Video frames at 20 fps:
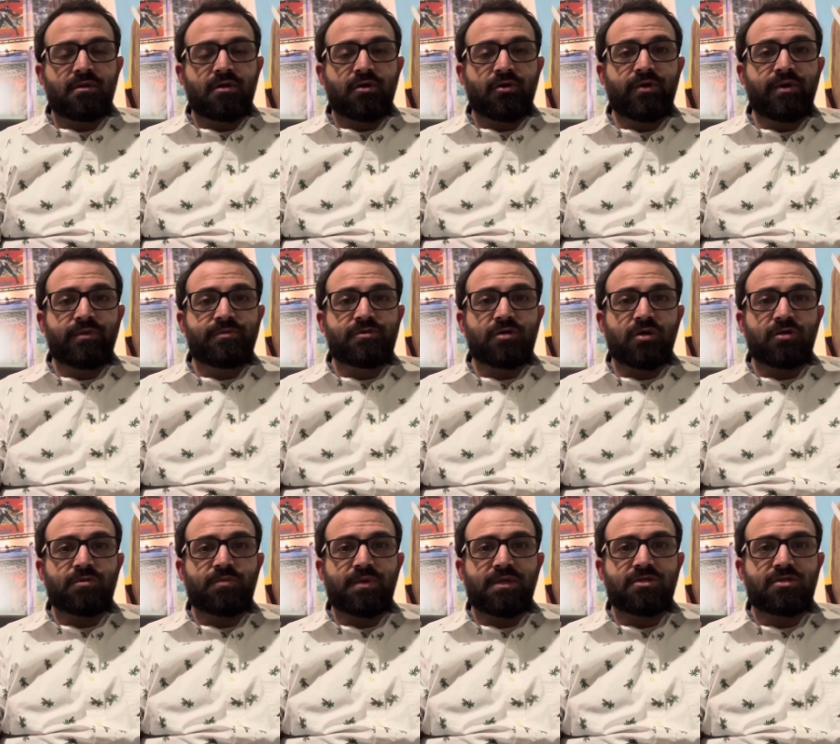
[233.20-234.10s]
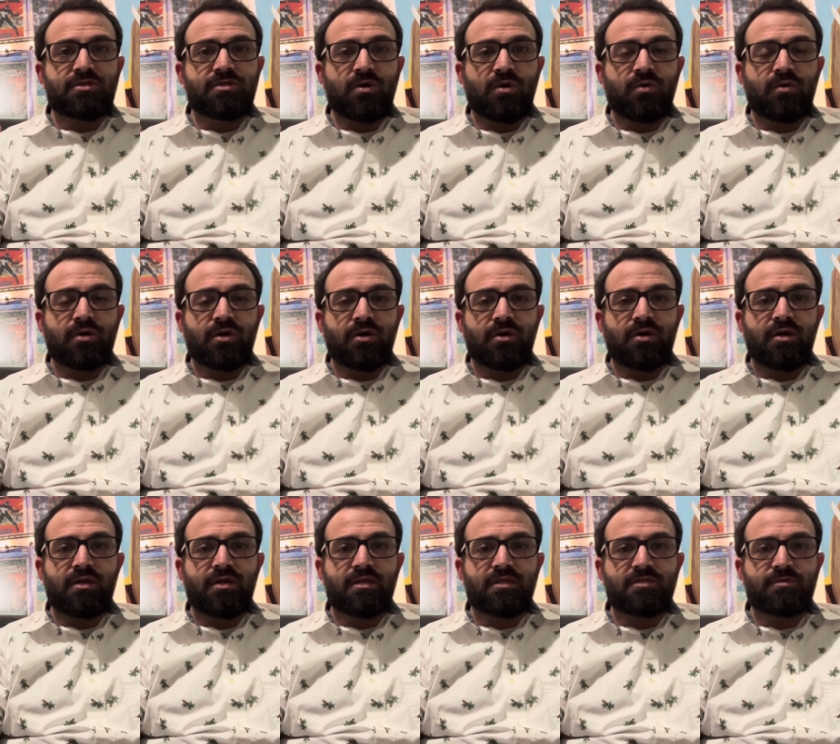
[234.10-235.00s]
Creepshow's been so
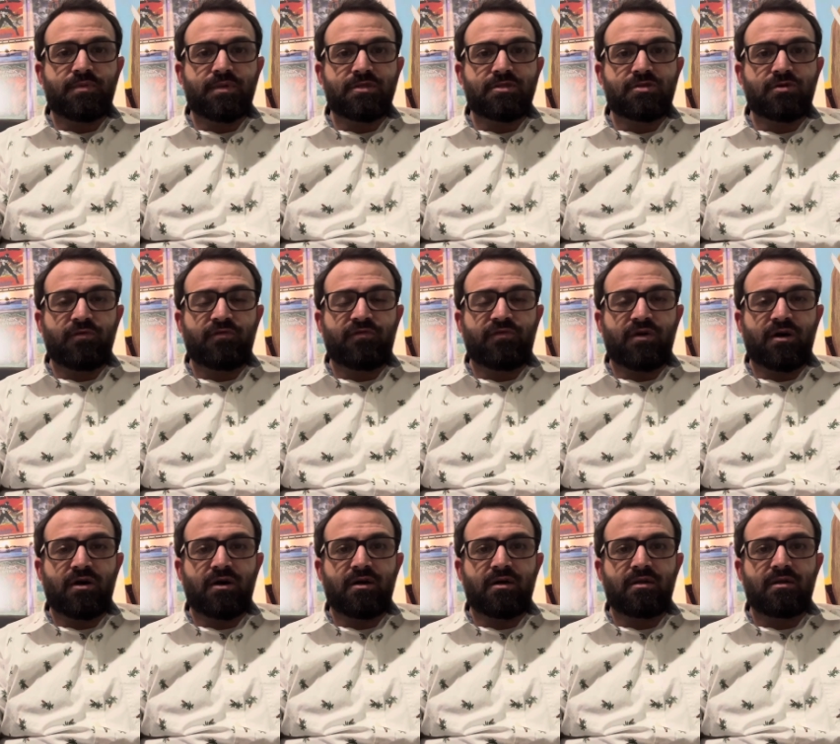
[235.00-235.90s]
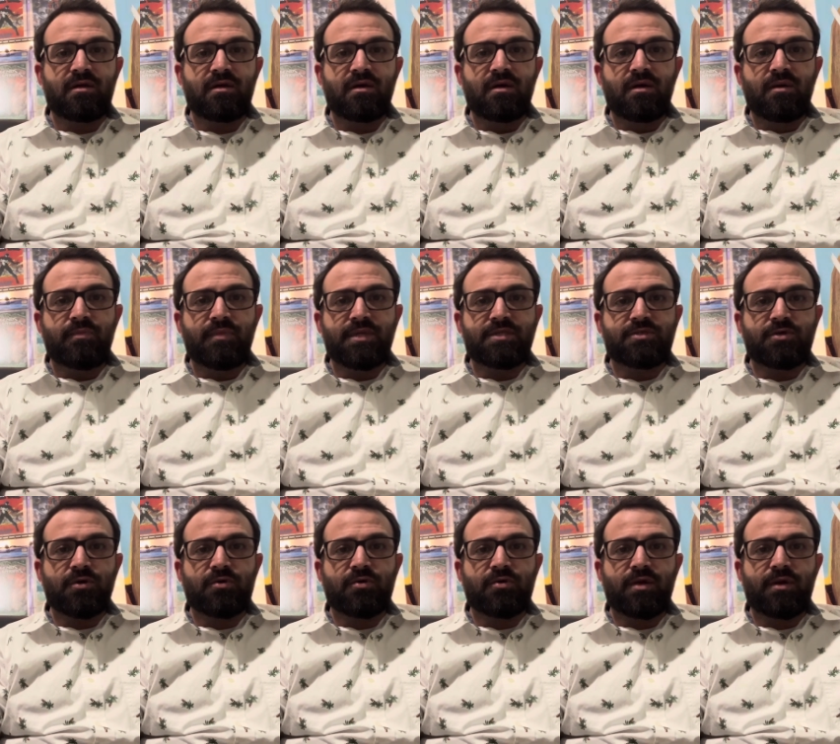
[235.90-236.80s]
good. It's been so fun. Been
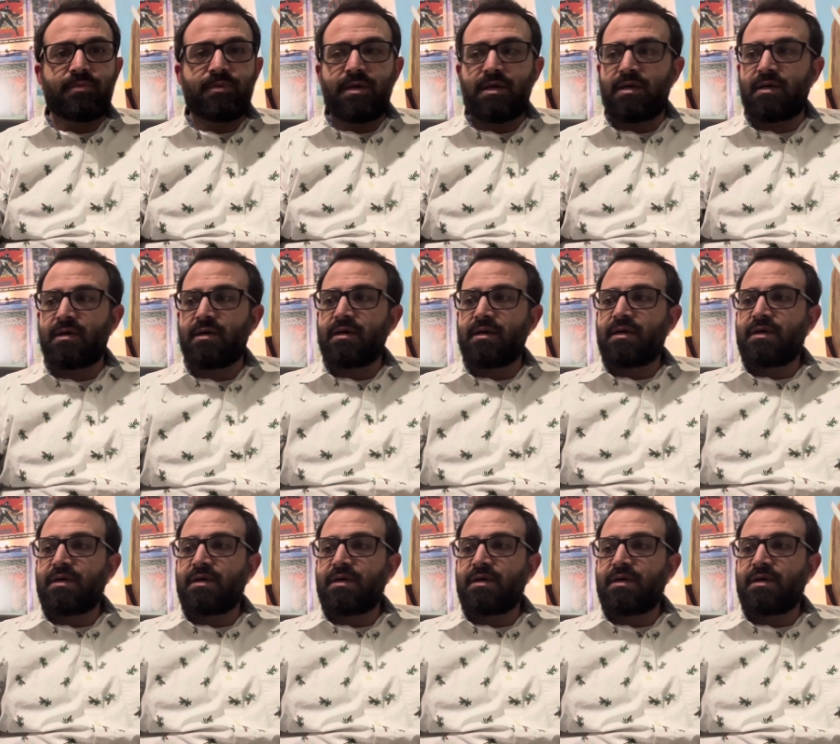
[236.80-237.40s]
so creepy.